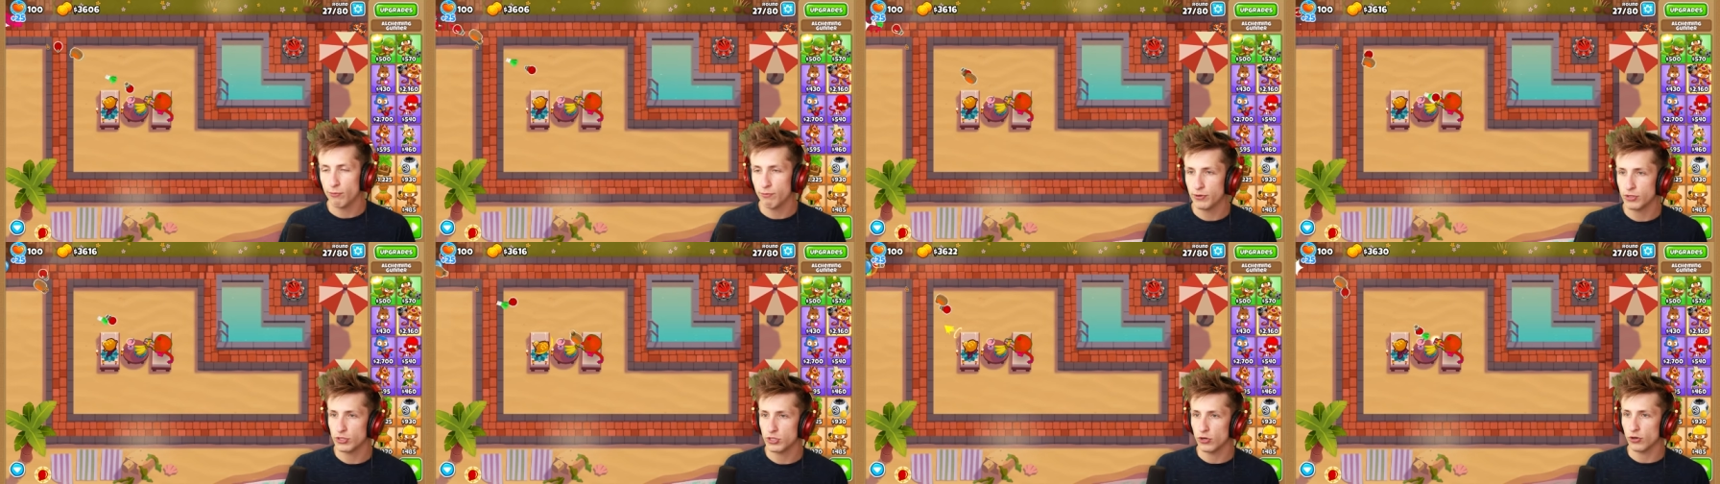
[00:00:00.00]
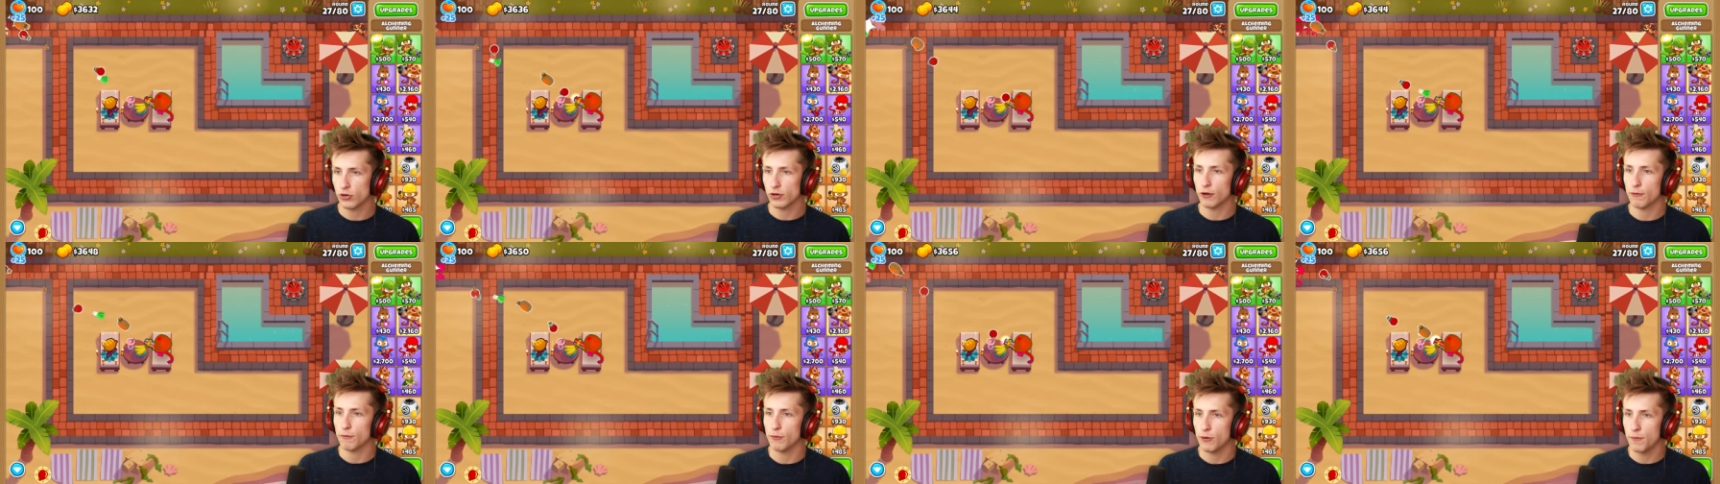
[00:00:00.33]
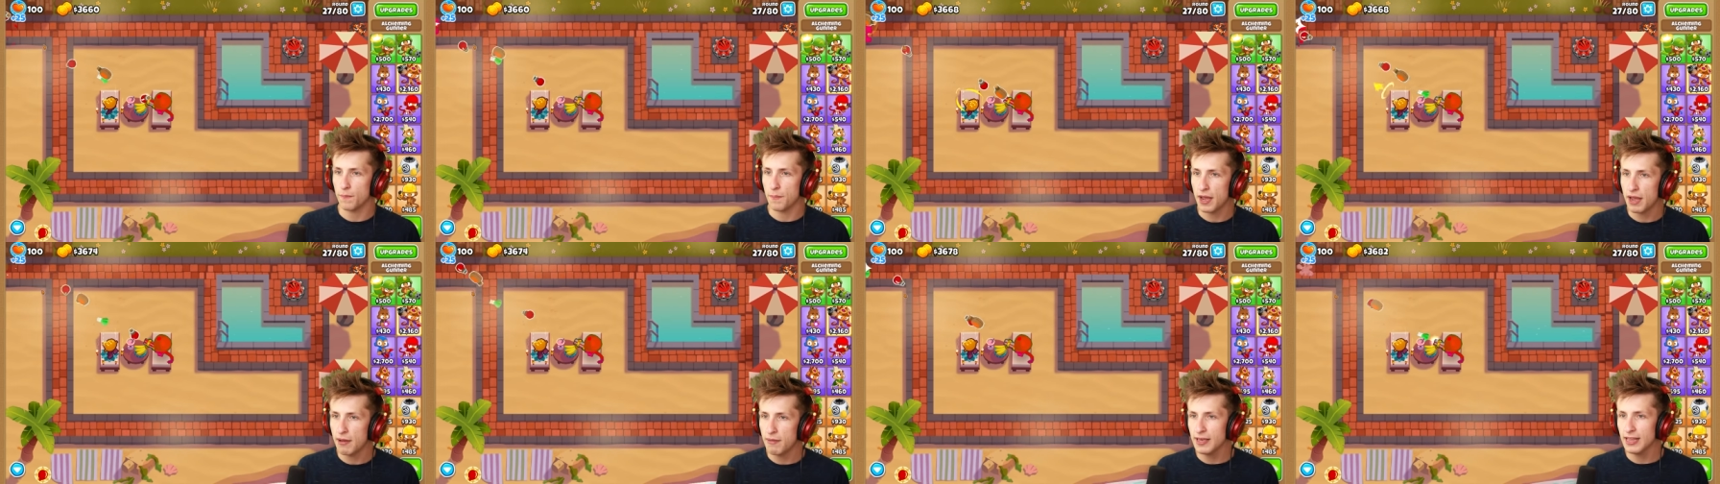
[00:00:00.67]
Berserker brew,
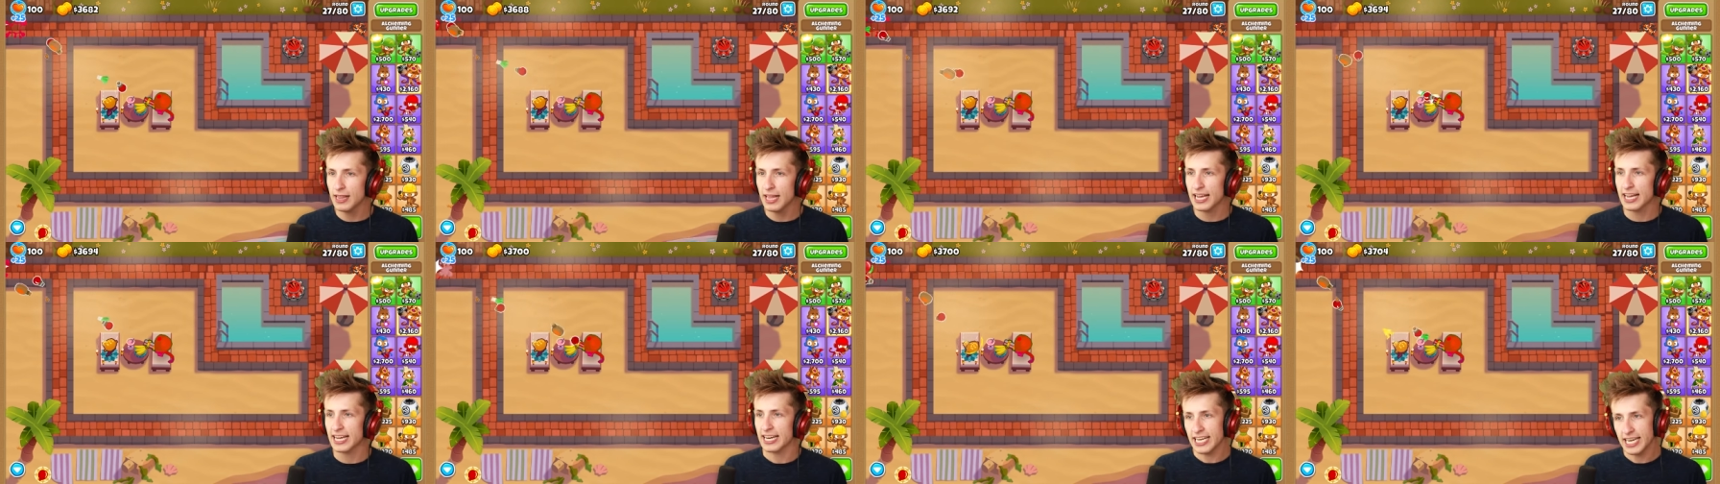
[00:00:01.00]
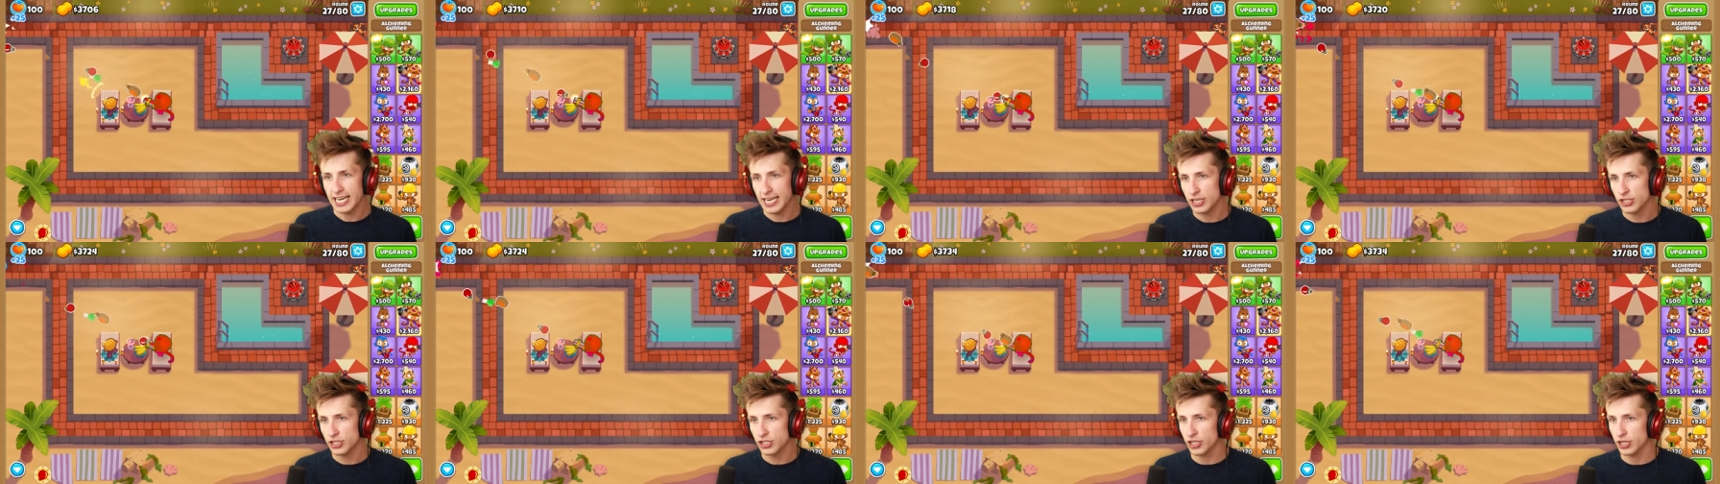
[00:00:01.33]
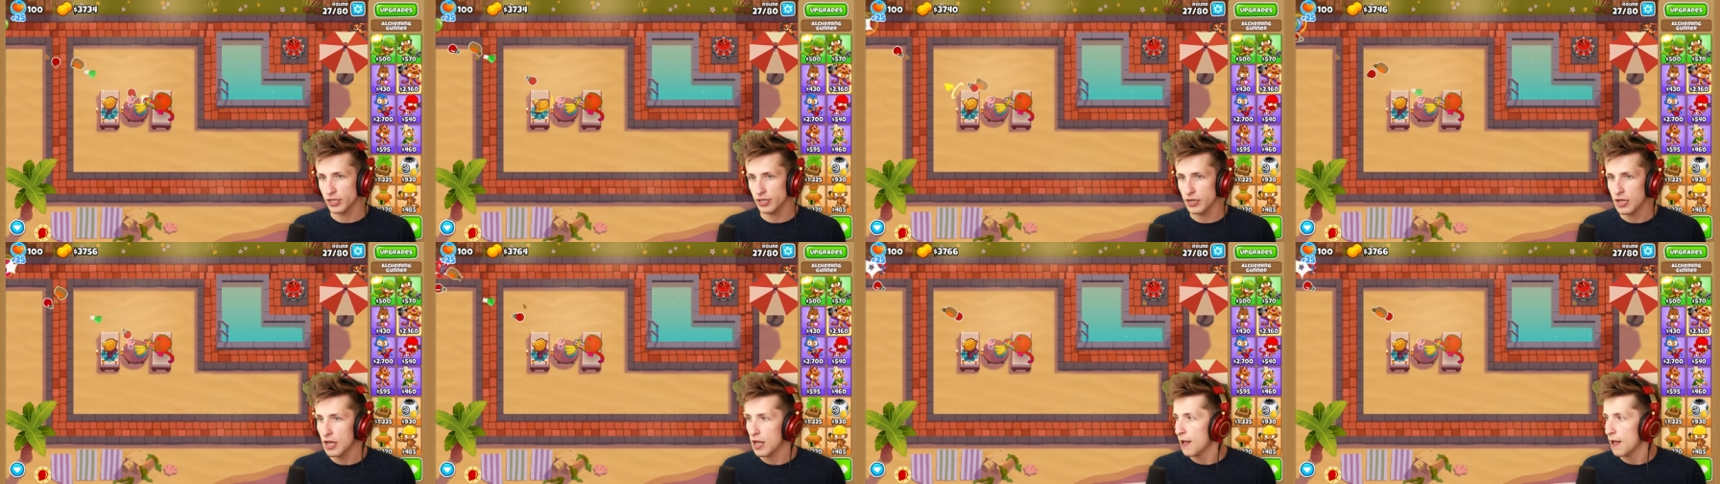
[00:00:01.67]
Maybe like a ninja.